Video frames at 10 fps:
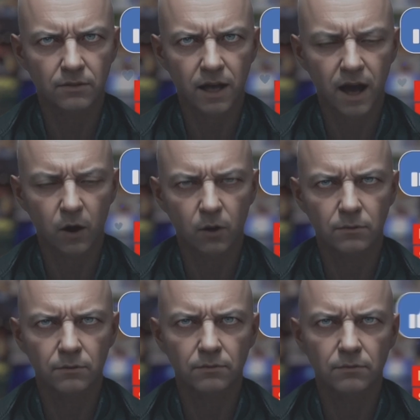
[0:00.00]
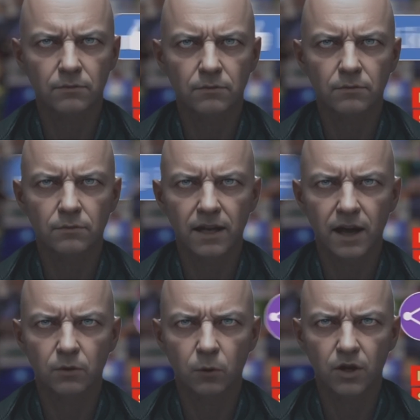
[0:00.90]
video.
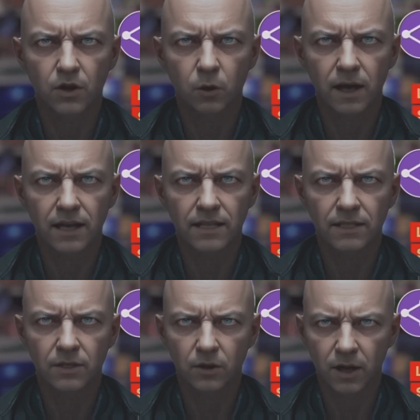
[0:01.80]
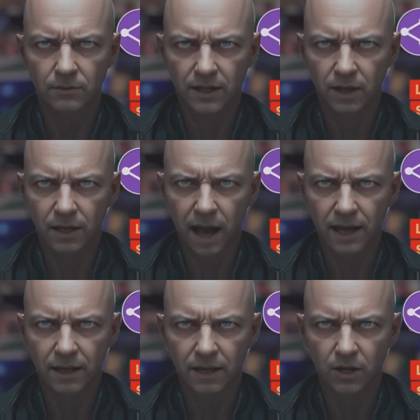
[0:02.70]
If you enjoyed it, consider giving it a like,
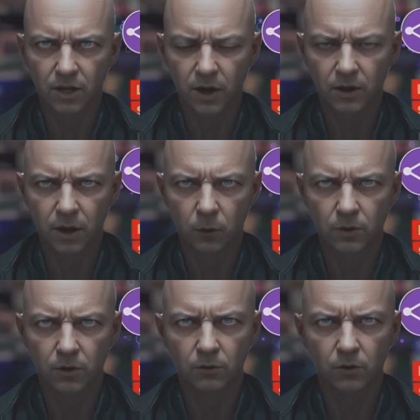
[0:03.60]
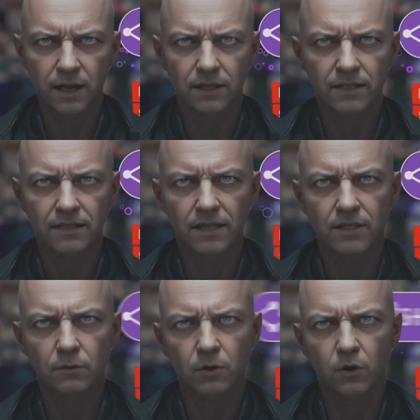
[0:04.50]
sharing it with your friends, and
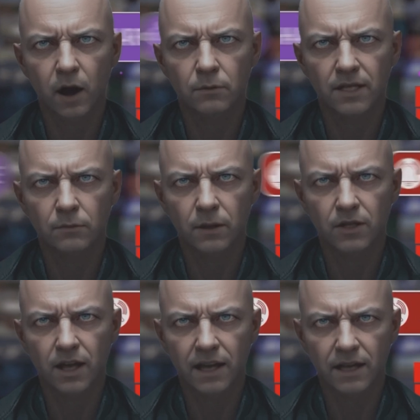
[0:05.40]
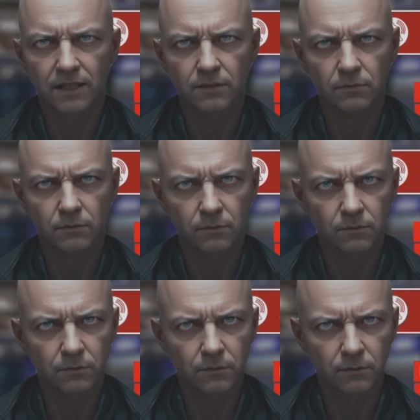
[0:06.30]
subscribing to my channel.
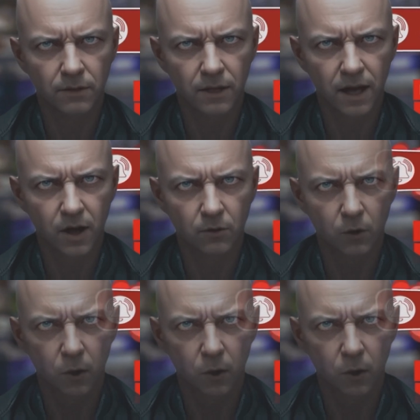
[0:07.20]
Thank you for